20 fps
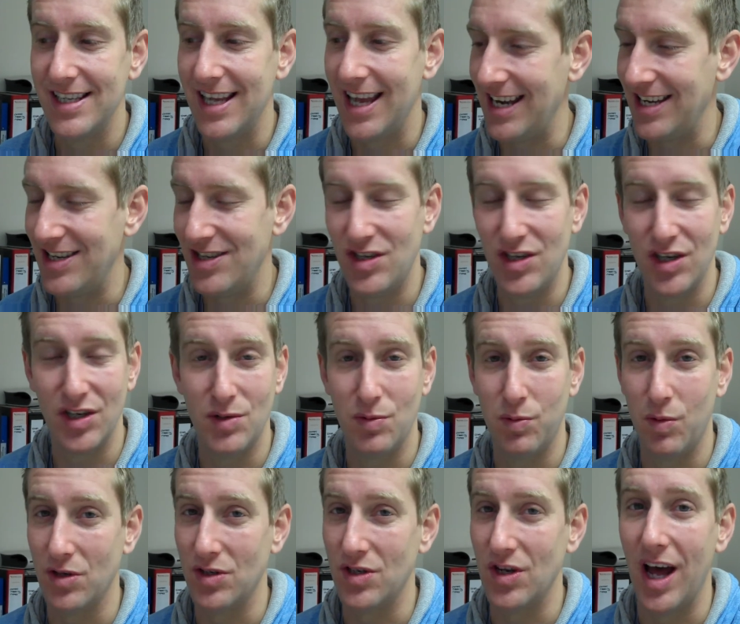it just
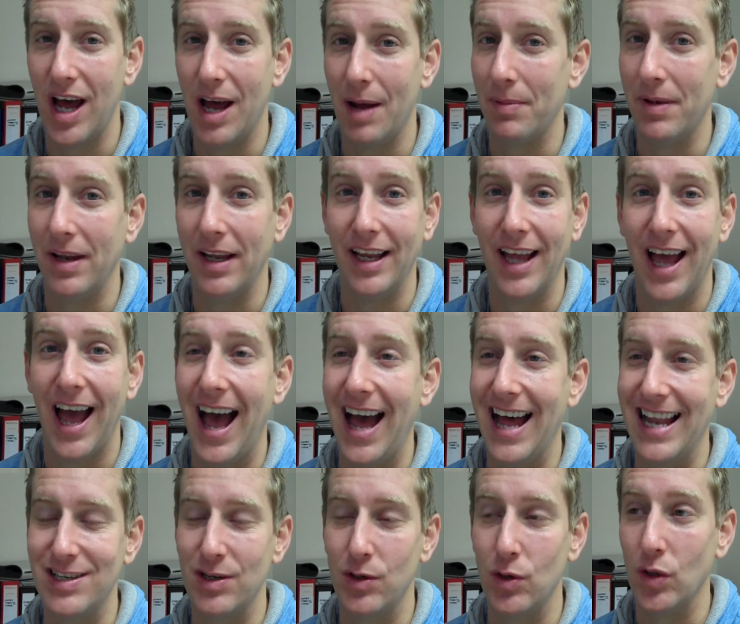was not happening
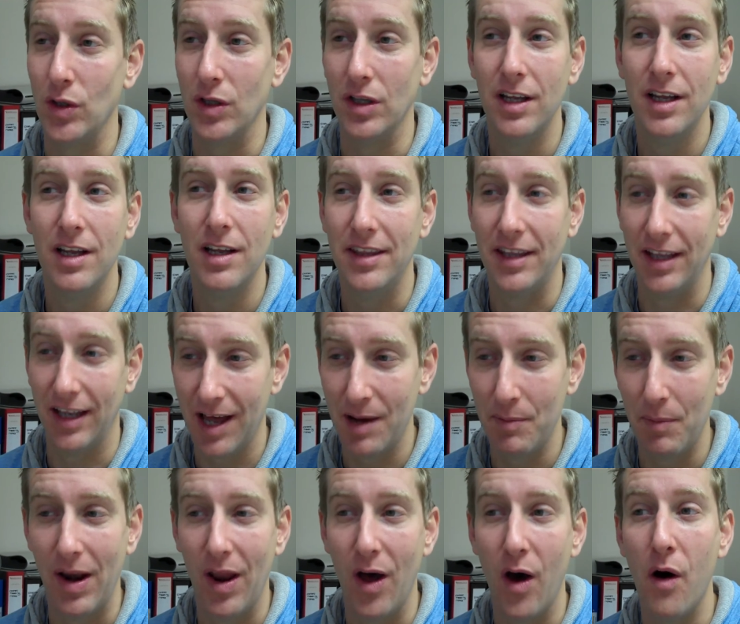at all. The alarm
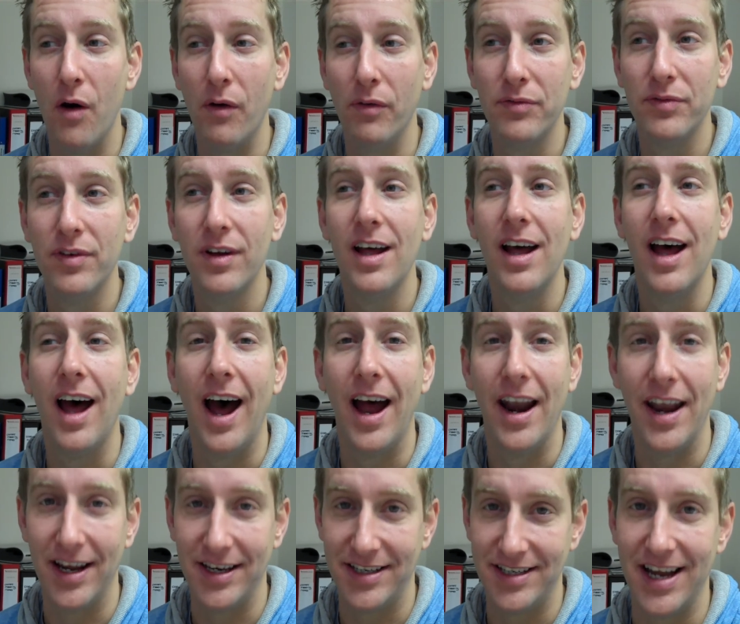went off,
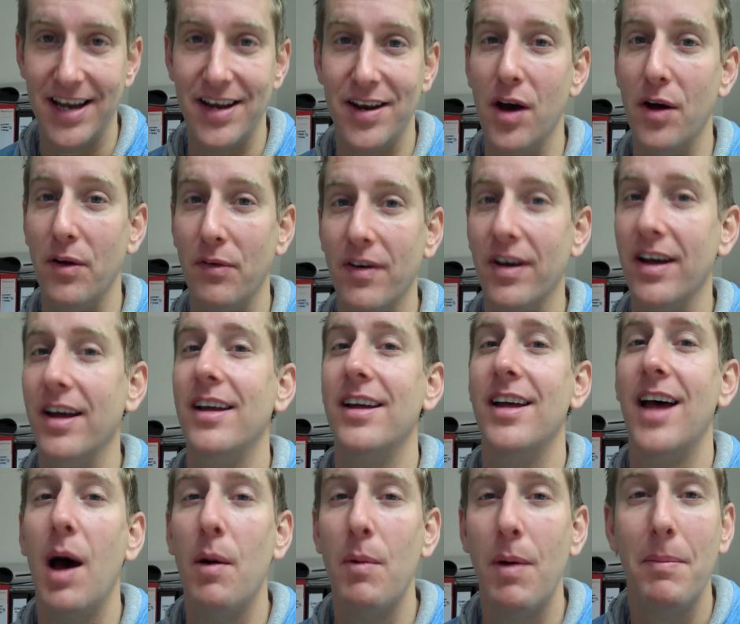and I turned over,
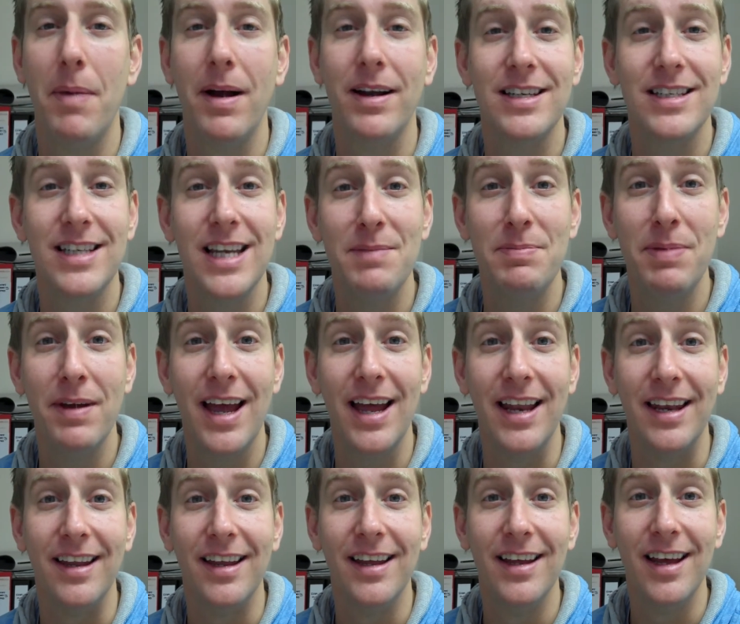and went back to sleep
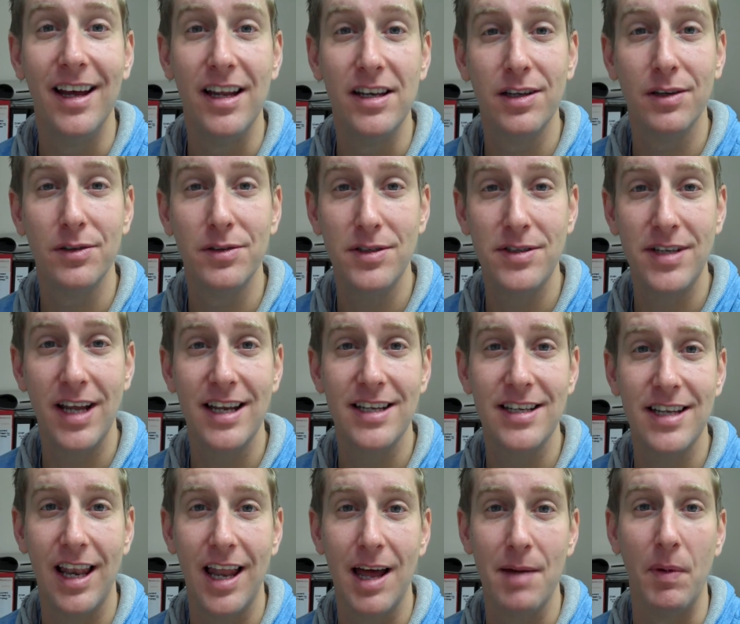again, until Zuzana's
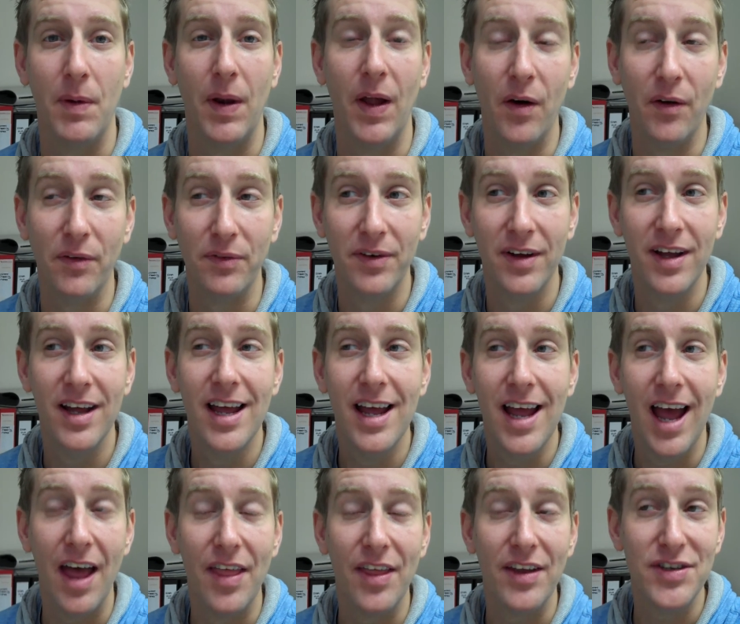alarm went
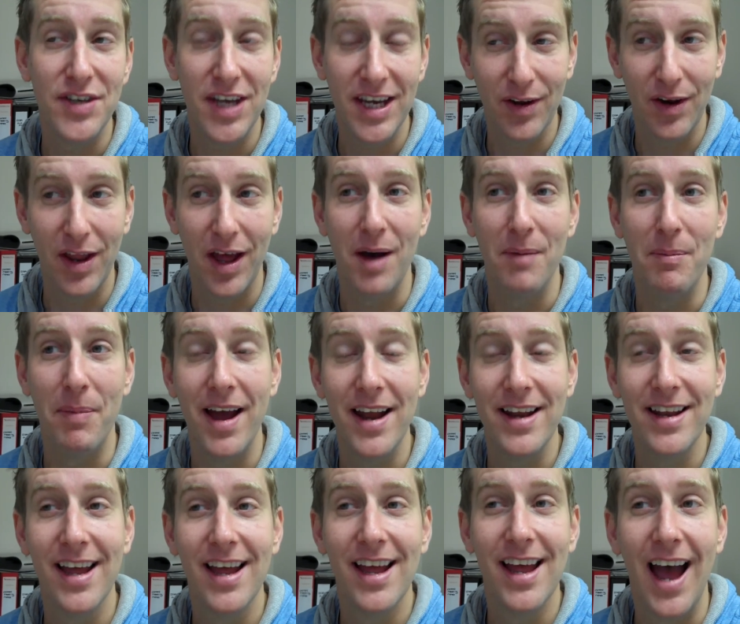off, and then she got out of
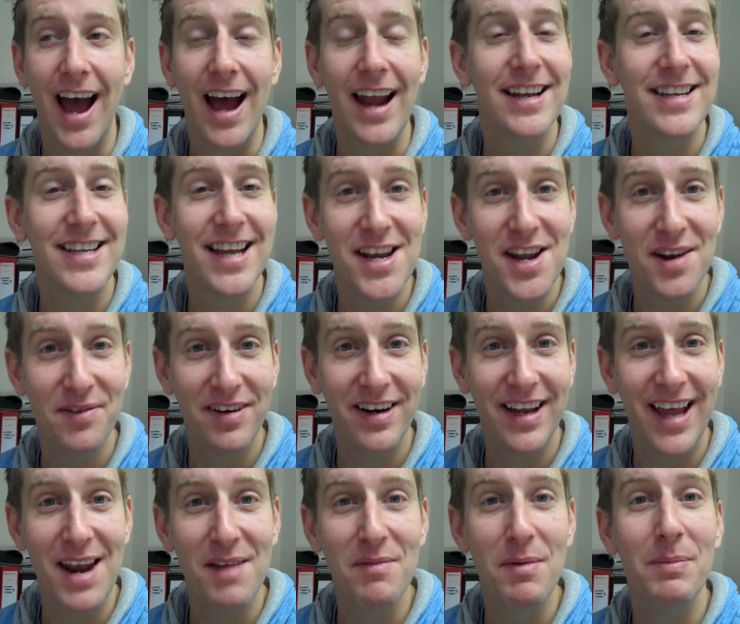bed, and I turned over
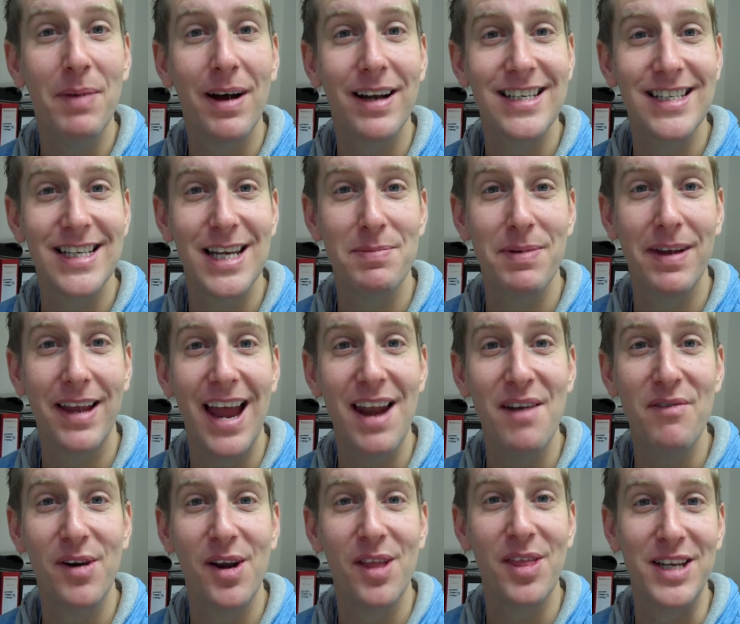again and went back to sleep again
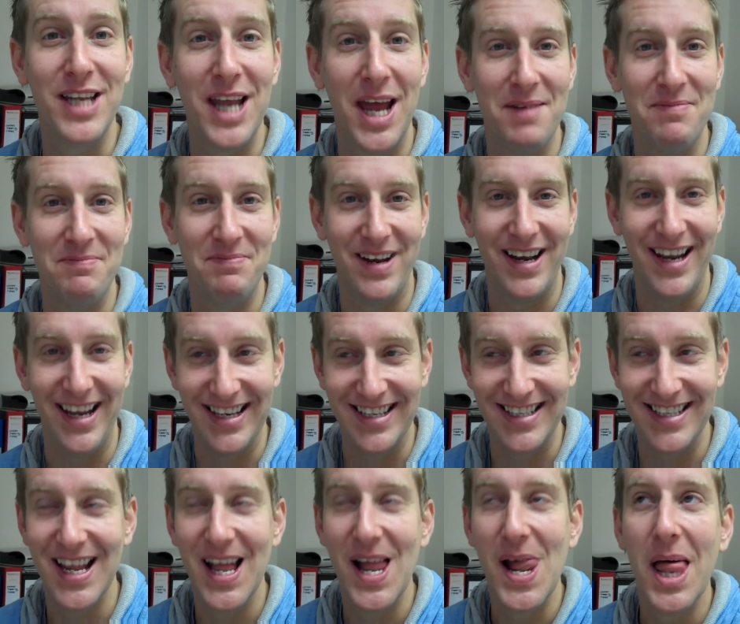for another 10
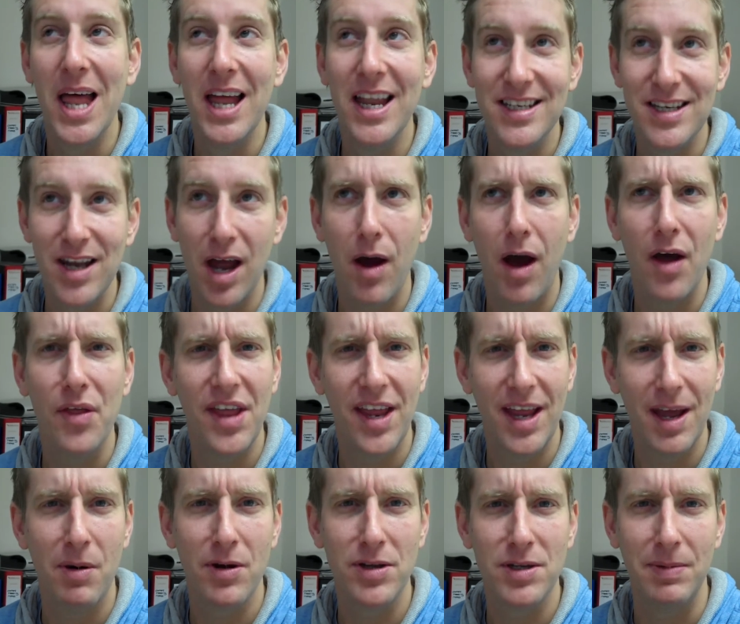minutes. So I think
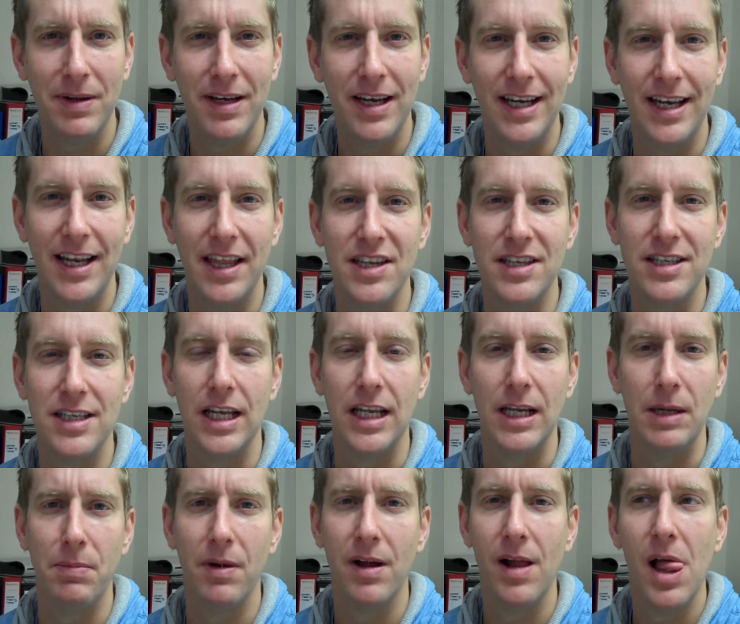I possibly needed the
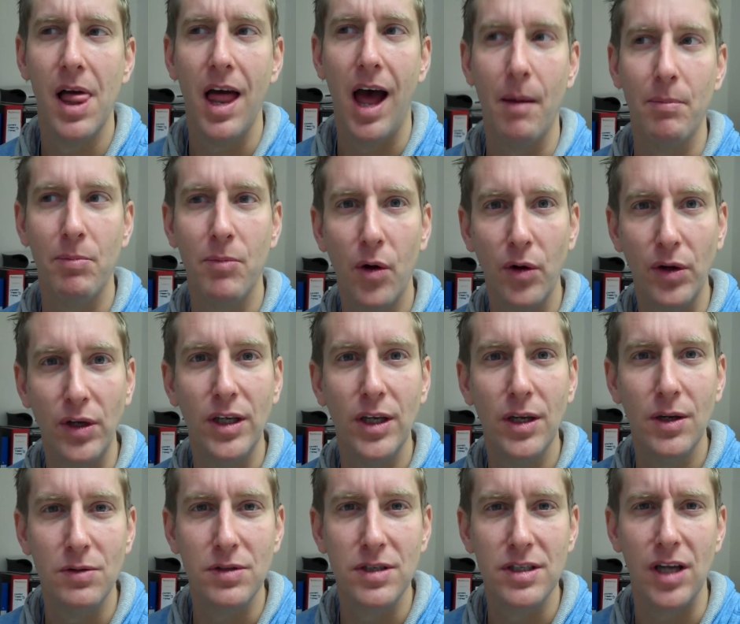sleep. I'm not
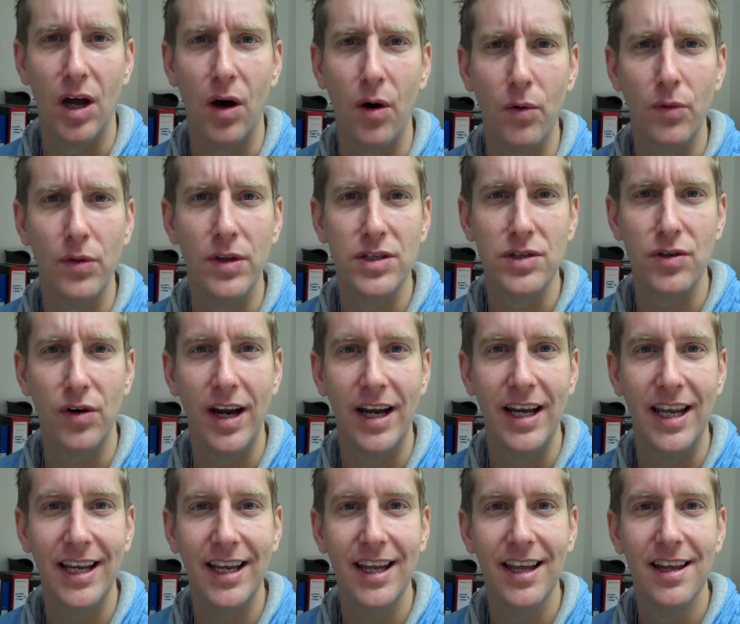used to all this
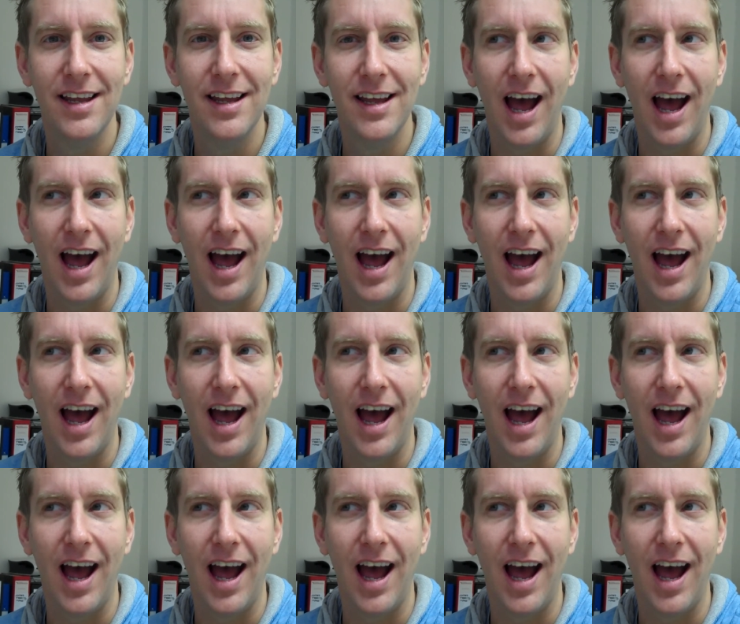training.